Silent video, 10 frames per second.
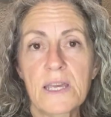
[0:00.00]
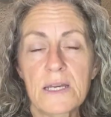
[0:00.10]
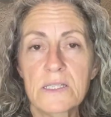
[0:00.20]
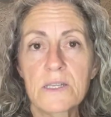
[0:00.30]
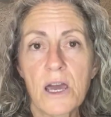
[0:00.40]

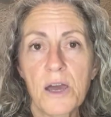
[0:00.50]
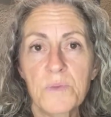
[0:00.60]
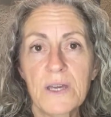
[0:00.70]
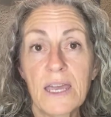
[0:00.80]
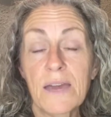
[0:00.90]

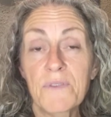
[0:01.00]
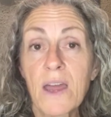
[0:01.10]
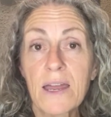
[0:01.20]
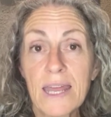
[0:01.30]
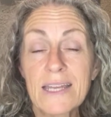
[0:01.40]
stopped. I have
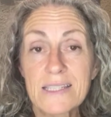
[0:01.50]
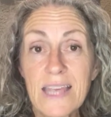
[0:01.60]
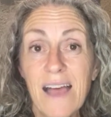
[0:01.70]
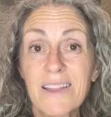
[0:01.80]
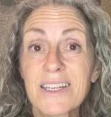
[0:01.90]
not had
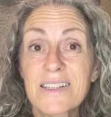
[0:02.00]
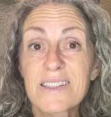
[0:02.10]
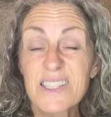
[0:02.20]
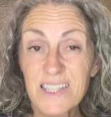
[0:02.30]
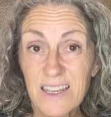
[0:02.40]
salad
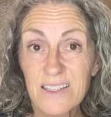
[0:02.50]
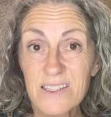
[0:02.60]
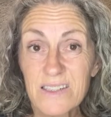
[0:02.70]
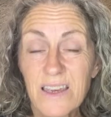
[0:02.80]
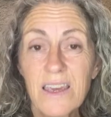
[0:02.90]

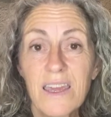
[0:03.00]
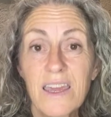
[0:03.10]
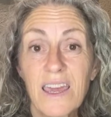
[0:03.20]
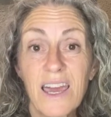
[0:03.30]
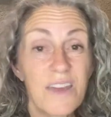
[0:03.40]
since.
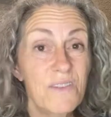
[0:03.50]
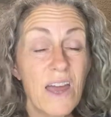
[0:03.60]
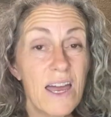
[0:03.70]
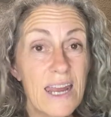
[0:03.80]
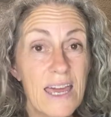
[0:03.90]
I have
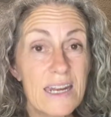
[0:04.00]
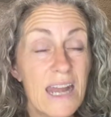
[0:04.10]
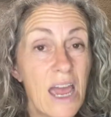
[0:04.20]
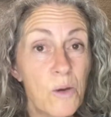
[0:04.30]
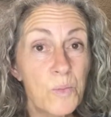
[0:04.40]
not had
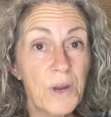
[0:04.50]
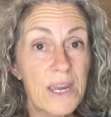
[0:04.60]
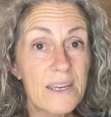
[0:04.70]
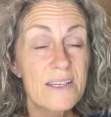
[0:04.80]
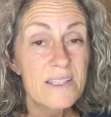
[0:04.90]
an
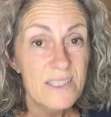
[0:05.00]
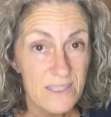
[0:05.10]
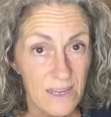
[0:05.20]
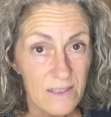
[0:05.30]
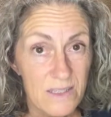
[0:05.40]
outbreak
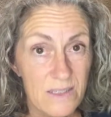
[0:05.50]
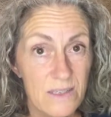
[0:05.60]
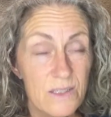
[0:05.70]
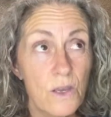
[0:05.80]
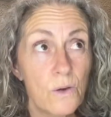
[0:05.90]
since.
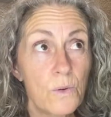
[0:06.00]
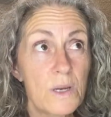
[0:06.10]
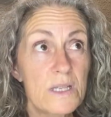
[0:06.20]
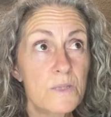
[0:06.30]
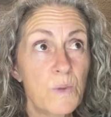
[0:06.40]
So
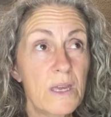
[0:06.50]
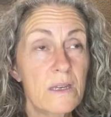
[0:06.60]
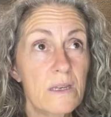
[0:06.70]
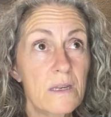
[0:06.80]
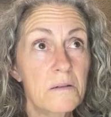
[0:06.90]
it's
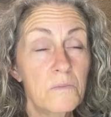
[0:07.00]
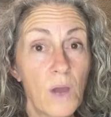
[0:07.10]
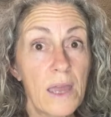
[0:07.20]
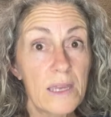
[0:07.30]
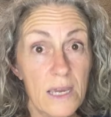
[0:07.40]
been,
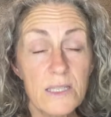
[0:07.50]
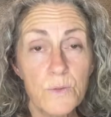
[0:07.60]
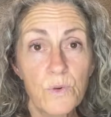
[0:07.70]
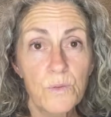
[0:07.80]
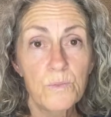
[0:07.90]
I
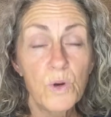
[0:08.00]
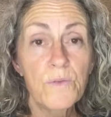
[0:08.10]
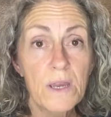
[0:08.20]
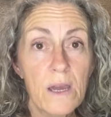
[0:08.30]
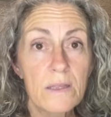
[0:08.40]
guess we're
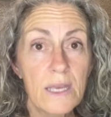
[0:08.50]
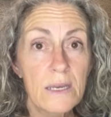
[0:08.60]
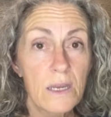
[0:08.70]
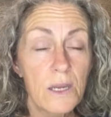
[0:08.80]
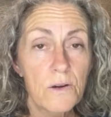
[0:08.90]
moving on
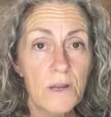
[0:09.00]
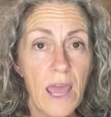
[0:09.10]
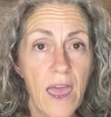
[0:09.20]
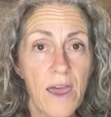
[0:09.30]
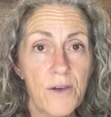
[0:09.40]
like a year and a
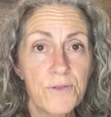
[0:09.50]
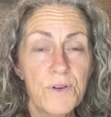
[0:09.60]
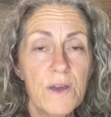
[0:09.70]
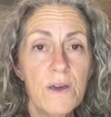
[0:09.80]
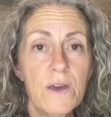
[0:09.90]
half
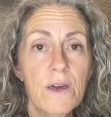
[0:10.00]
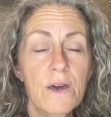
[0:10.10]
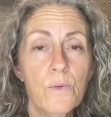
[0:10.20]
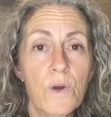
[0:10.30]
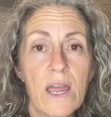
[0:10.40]

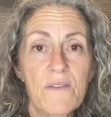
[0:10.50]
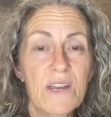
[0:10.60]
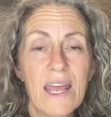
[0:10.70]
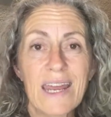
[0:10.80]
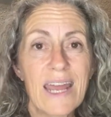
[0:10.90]
where I
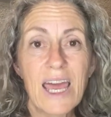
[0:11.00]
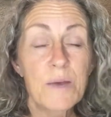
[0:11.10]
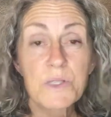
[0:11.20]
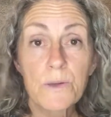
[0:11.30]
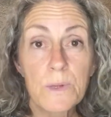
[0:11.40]
haven't had
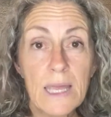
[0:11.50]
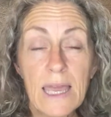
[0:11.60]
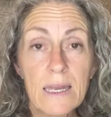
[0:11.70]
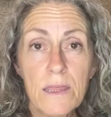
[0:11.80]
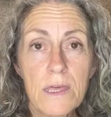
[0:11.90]
absolutely
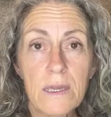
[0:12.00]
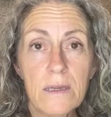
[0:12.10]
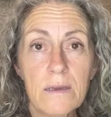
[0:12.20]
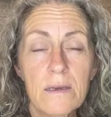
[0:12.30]
anything.